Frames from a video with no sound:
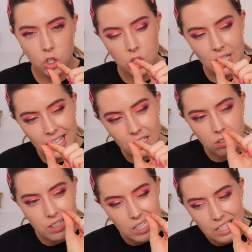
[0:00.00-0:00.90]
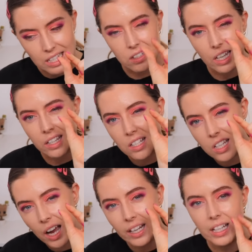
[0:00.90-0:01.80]
Just little details, like the
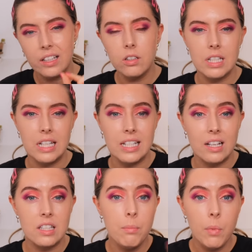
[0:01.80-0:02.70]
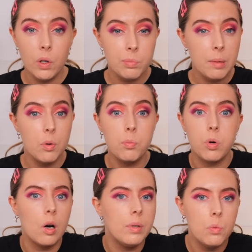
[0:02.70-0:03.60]
tiny little details that most people
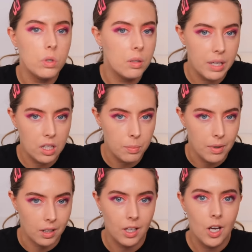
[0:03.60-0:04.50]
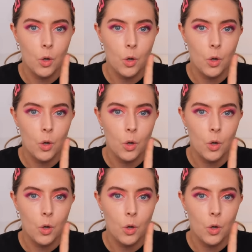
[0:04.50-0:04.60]
probably wouldn't pick up on.